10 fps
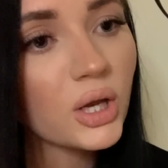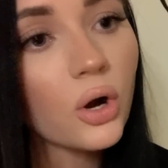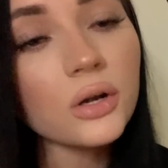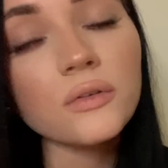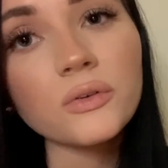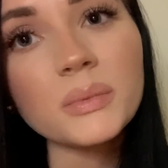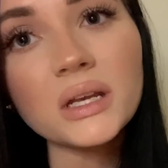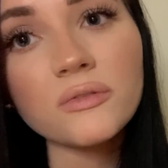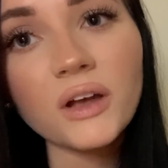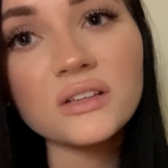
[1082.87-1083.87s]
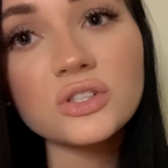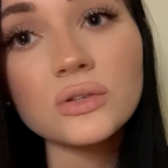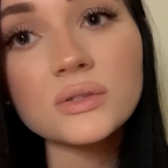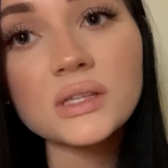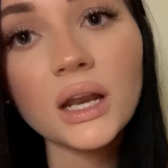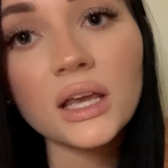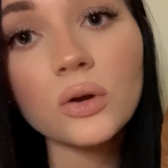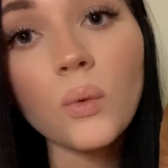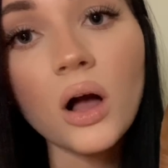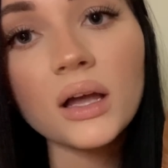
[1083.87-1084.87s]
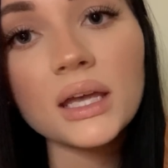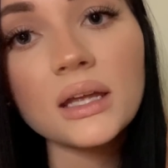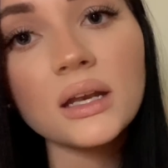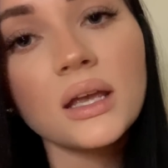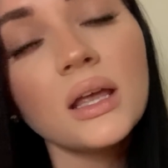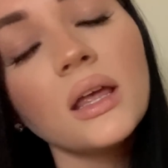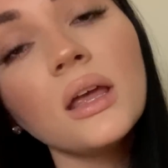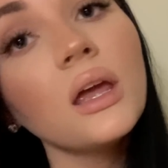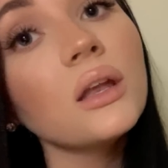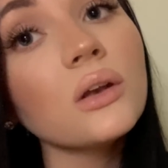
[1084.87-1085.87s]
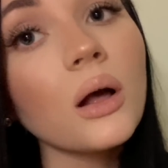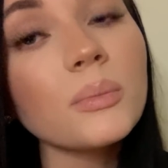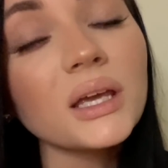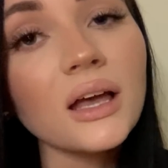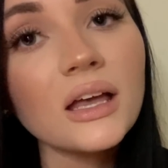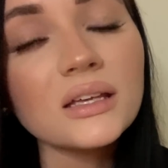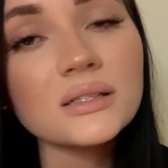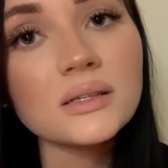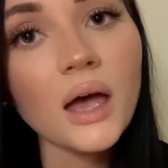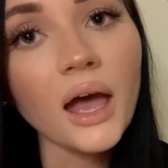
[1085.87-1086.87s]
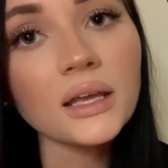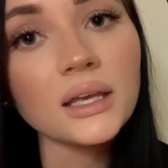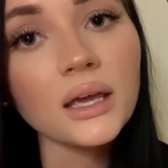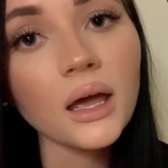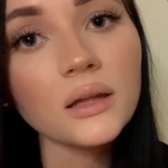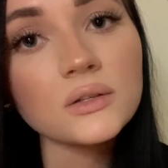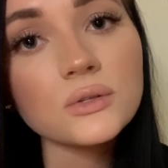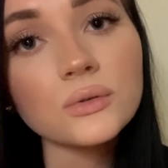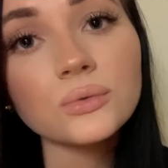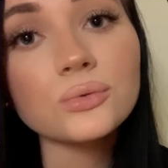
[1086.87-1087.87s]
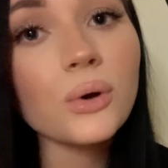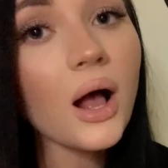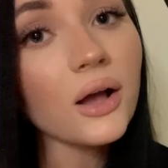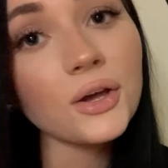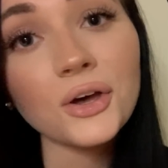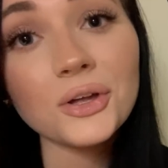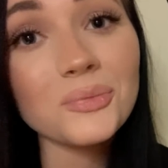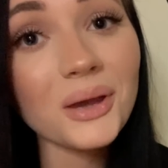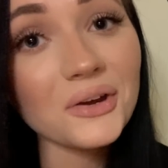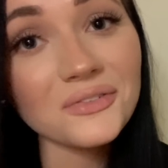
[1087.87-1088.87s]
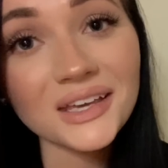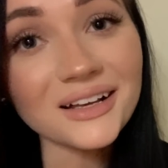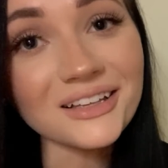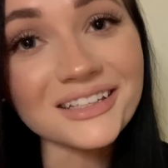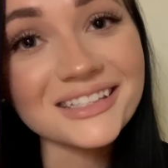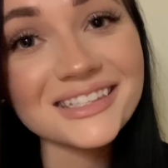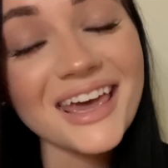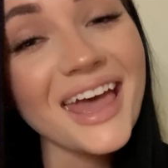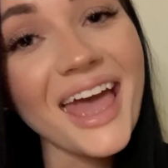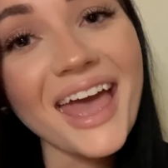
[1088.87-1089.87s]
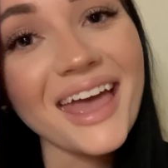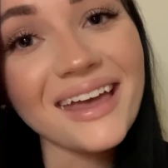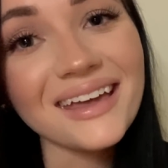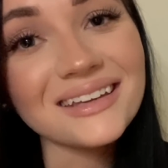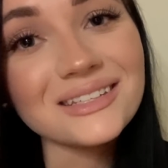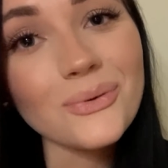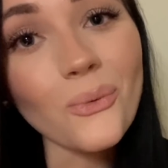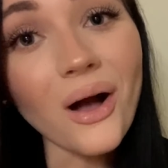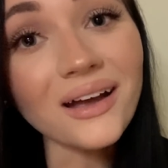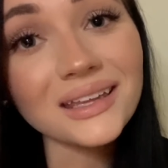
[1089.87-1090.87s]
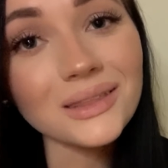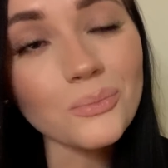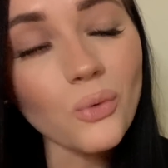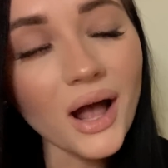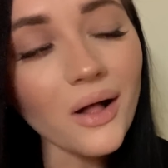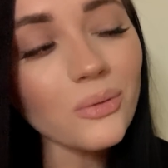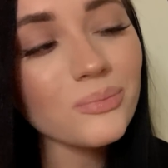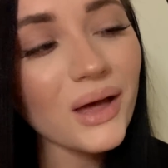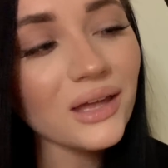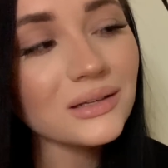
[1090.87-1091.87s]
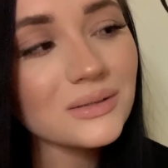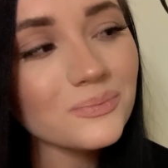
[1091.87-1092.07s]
harder for me to find shoes that I can walk in. Not because I can't rock a good pair of heels and walk in them well, but